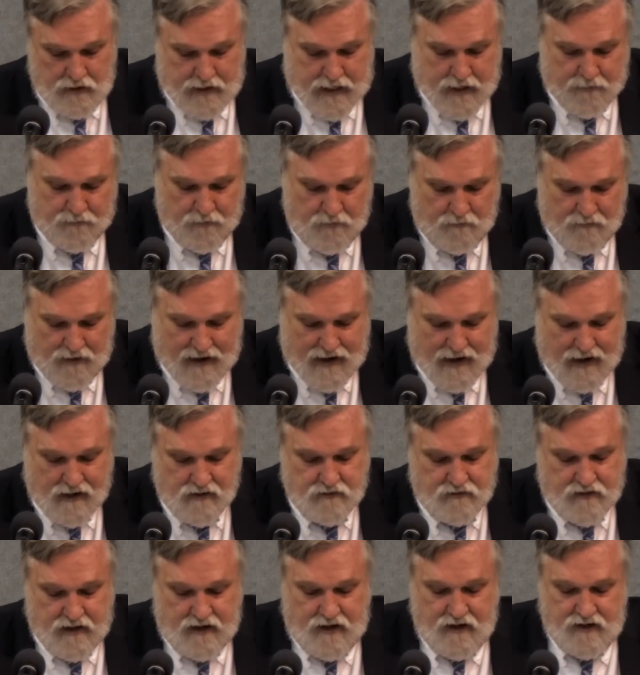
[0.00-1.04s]
Keep in
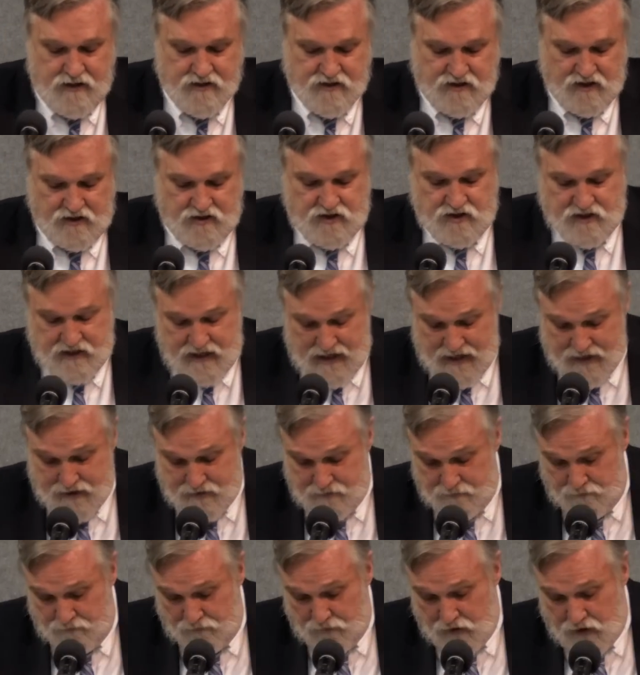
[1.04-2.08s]
mind that it is a
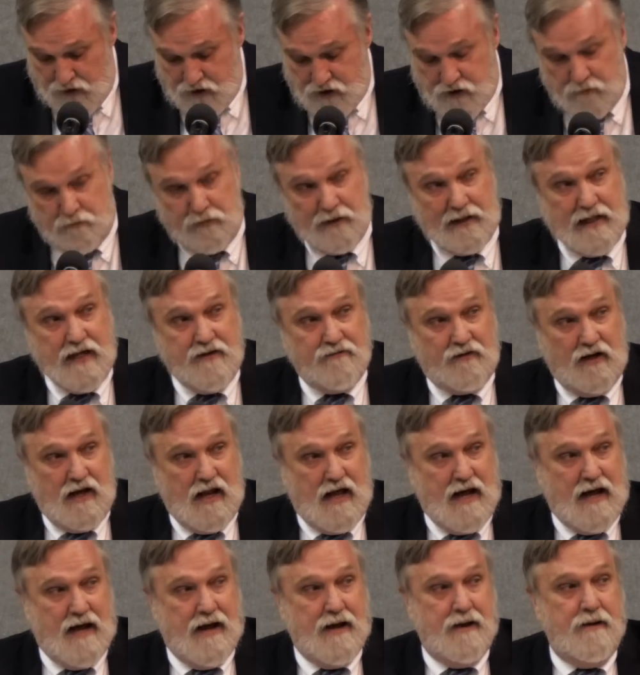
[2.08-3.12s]
sin to believe a
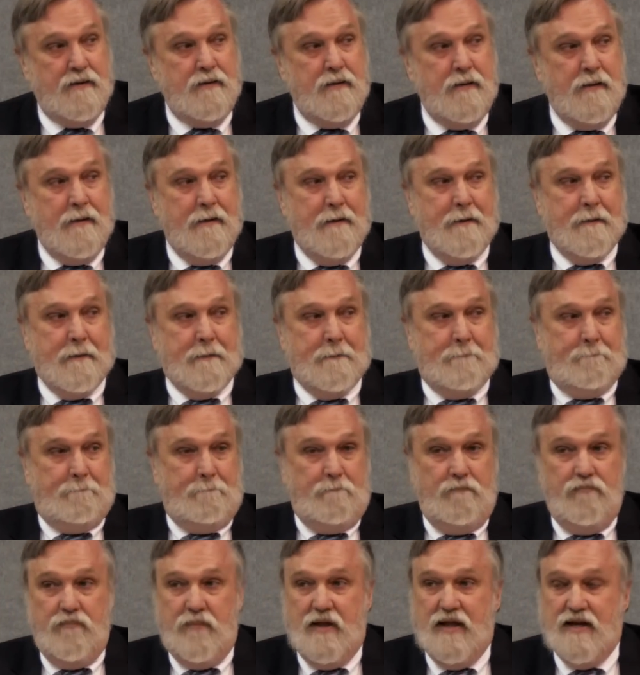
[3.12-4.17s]
lie.
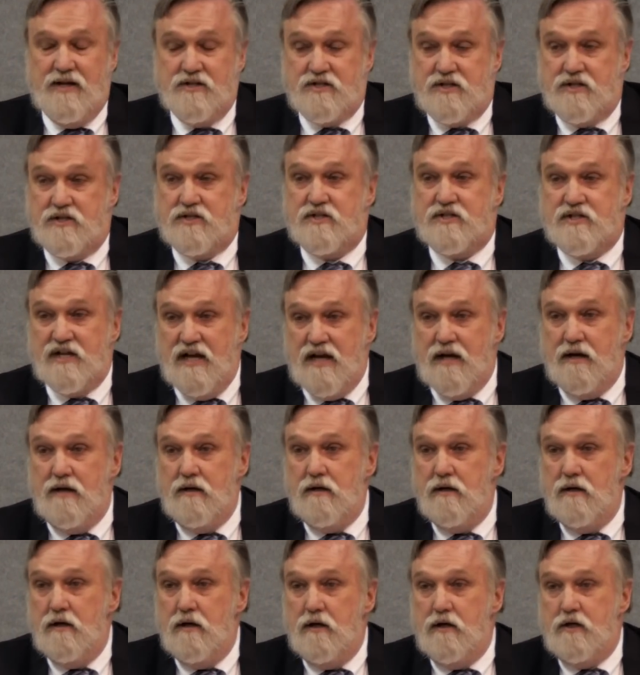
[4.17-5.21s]
It is a
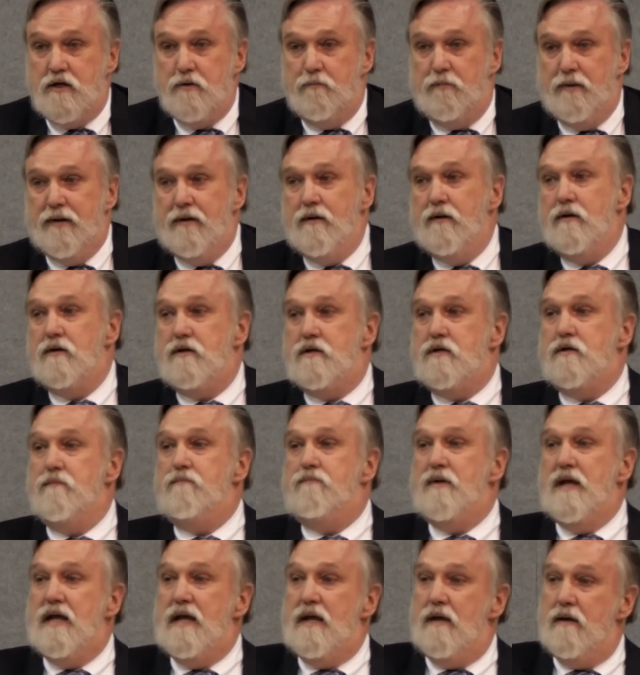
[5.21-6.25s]
sin to be, to
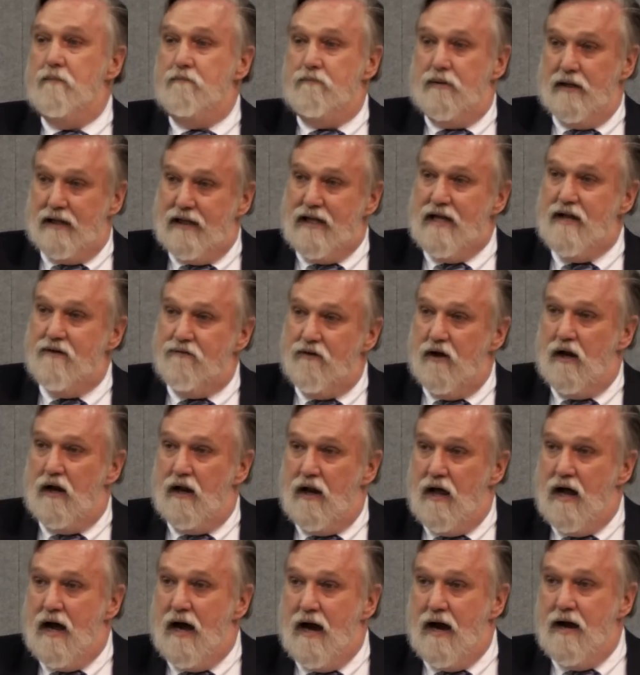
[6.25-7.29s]
be believe a
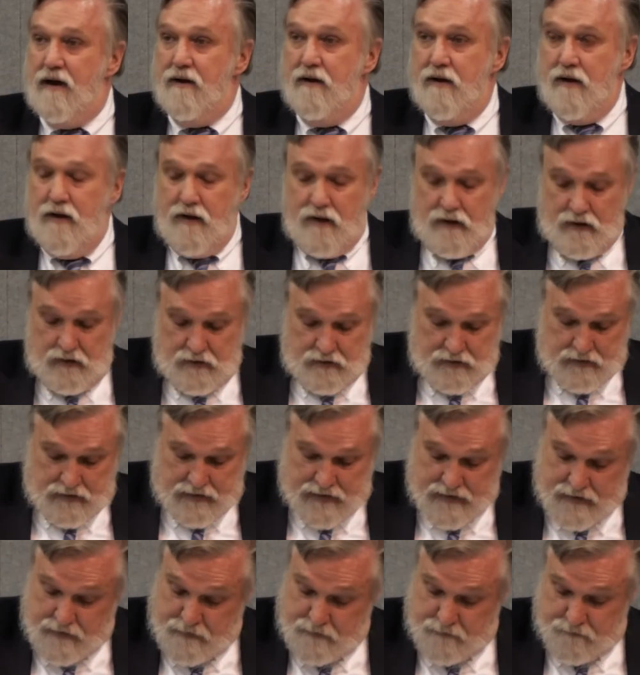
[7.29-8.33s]
lie.
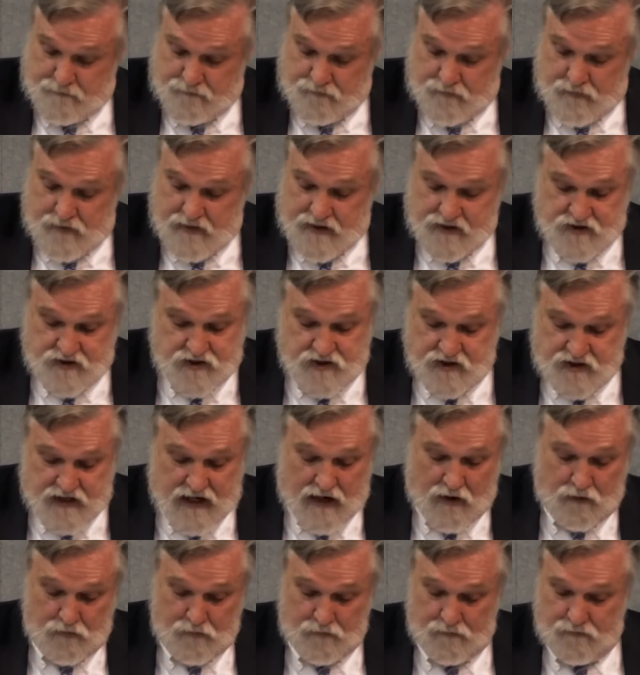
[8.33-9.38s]
Um, this is
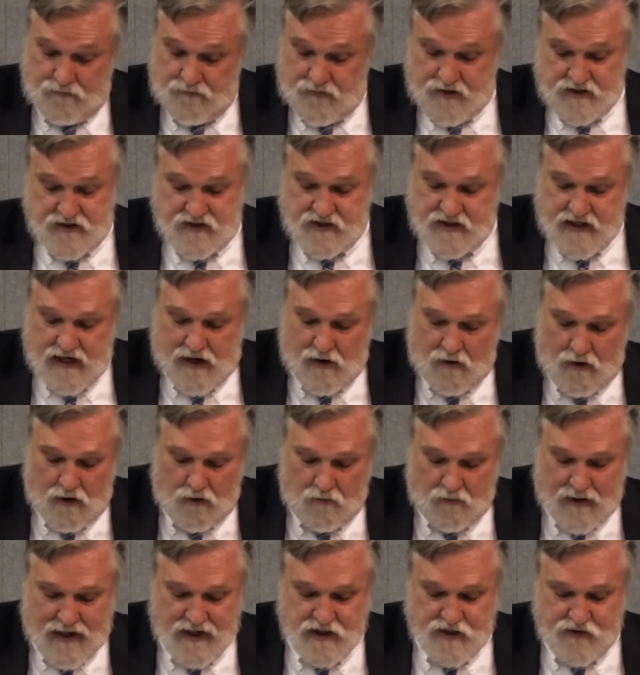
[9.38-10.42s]
how this is how
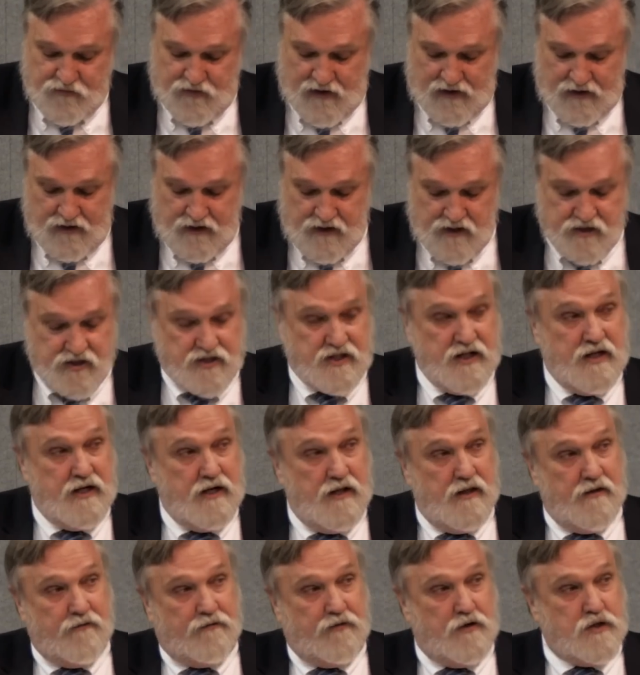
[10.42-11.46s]
our race fell into sin
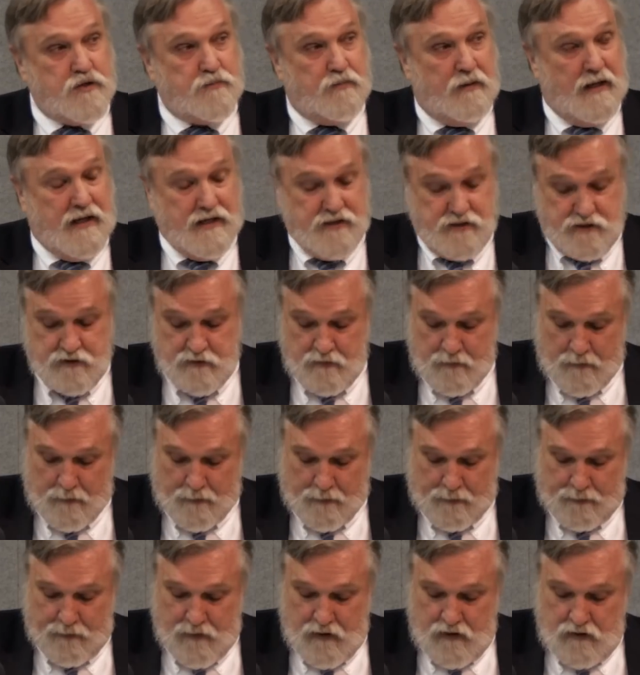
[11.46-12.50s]
in the first place.
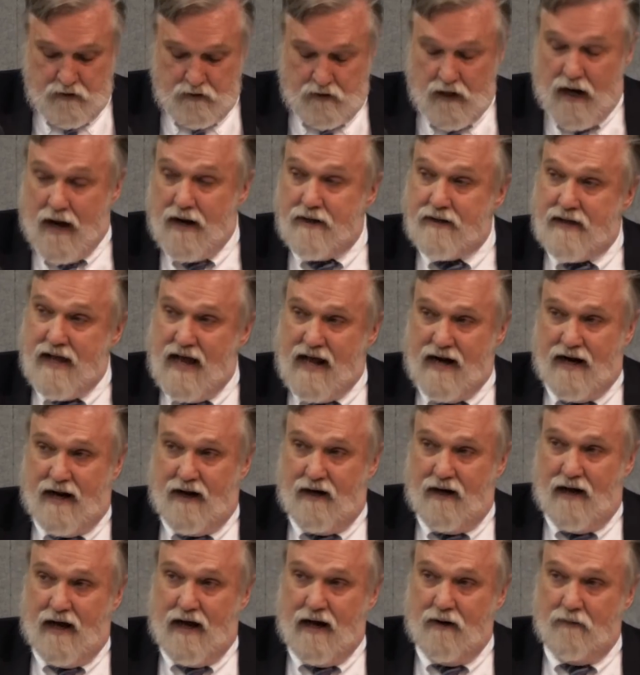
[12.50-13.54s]
God
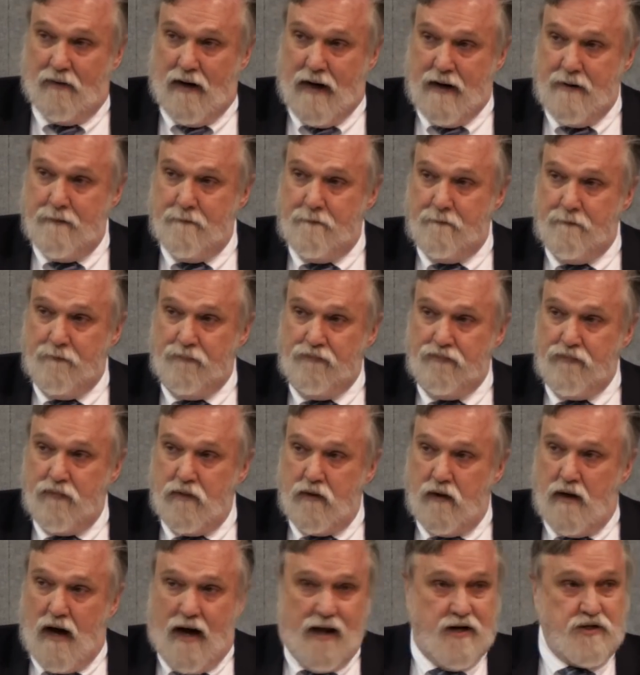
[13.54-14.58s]
cannot lie, right?
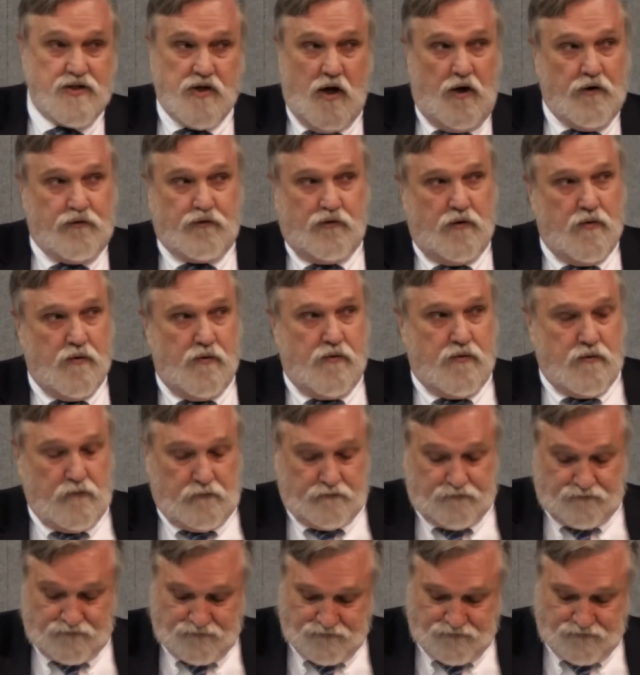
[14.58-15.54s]
God is all truth.